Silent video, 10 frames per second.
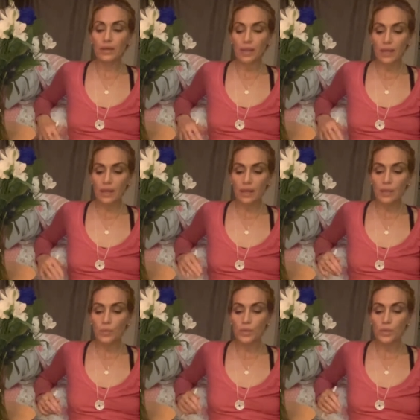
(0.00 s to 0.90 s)
that he
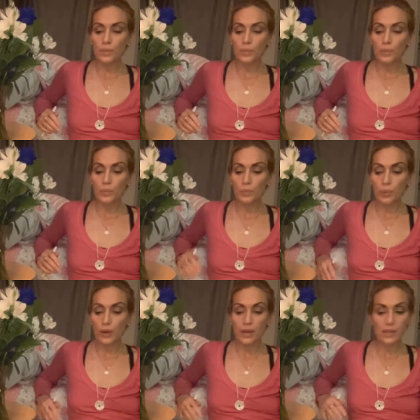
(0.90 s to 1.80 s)
was a
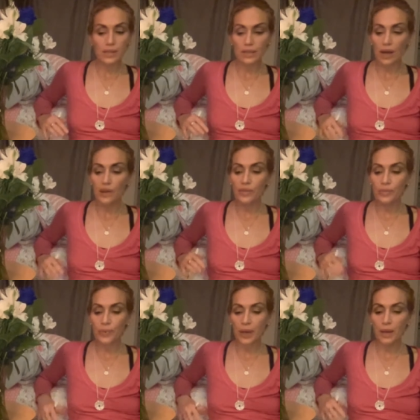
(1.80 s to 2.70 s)

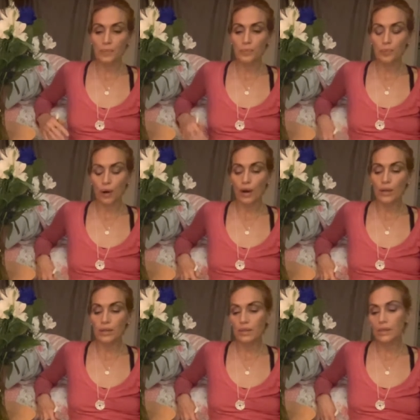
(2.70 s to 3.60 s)
self-made
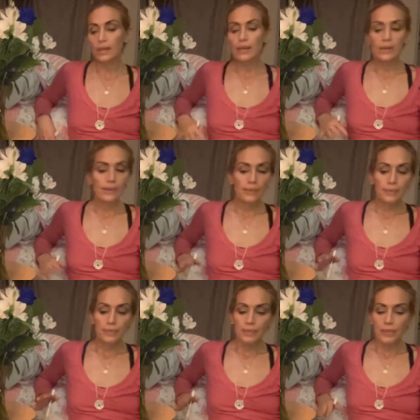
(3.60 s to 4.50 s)
boss.
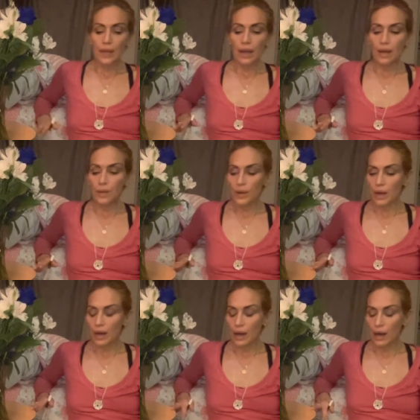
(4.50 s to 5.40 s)

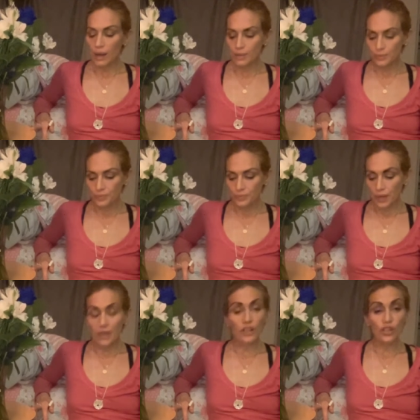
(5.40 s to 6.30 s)
Anyway, and
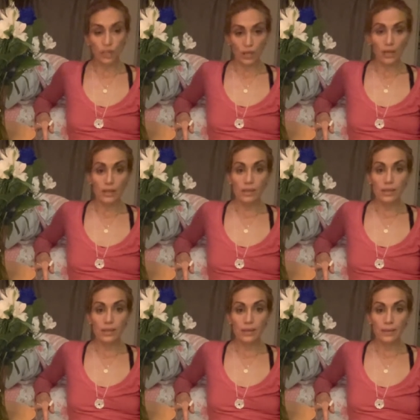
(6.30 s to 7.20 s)
a
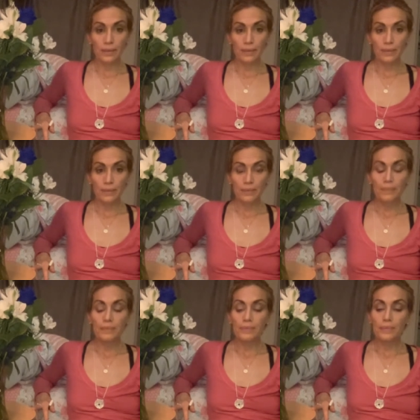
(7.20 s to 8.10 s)
genius.
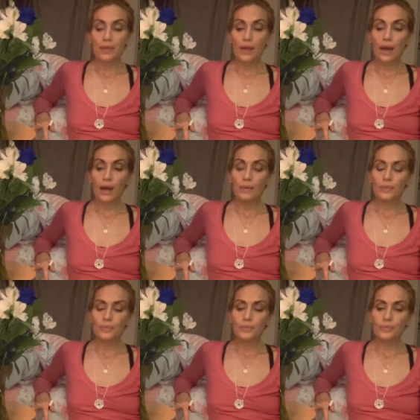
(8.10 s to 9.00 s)

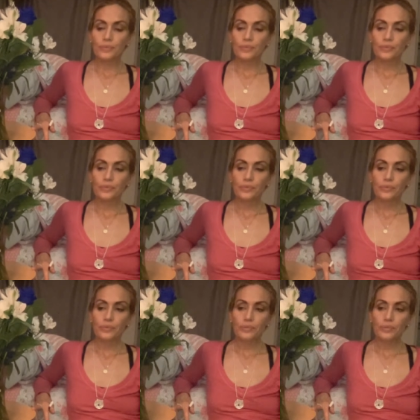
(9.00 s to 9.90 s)
No
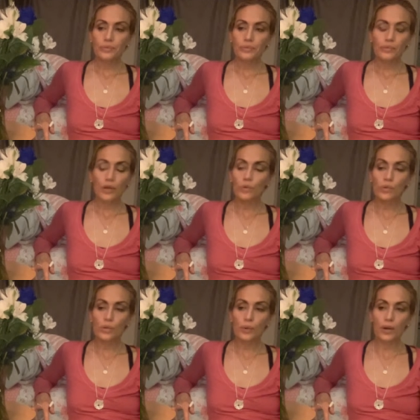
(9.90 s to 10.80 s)
one
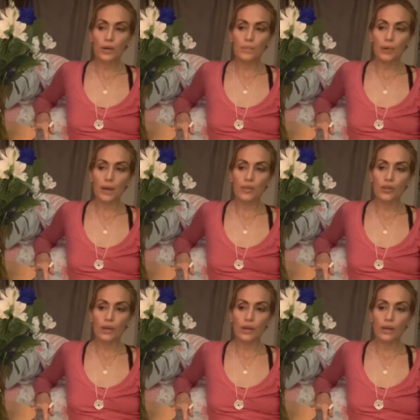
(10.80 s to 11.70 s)
smarter than
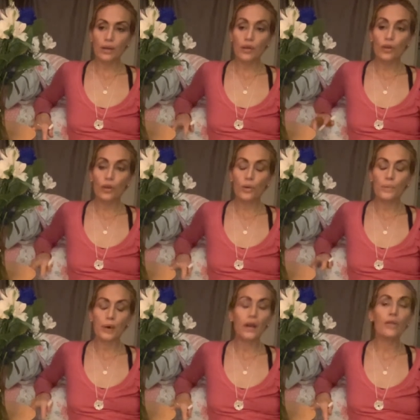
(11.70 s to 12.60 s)
Patrick. No one
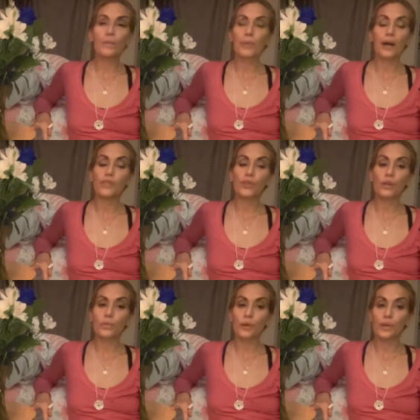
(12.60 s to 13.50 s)
better than Patrick
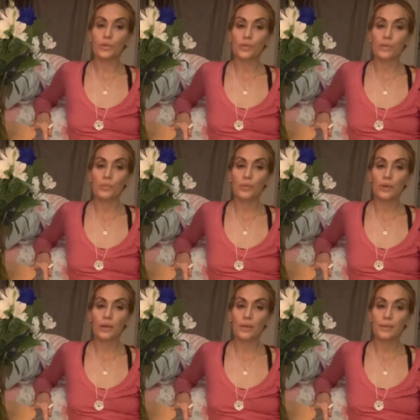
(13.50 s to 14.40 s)
when he was on point.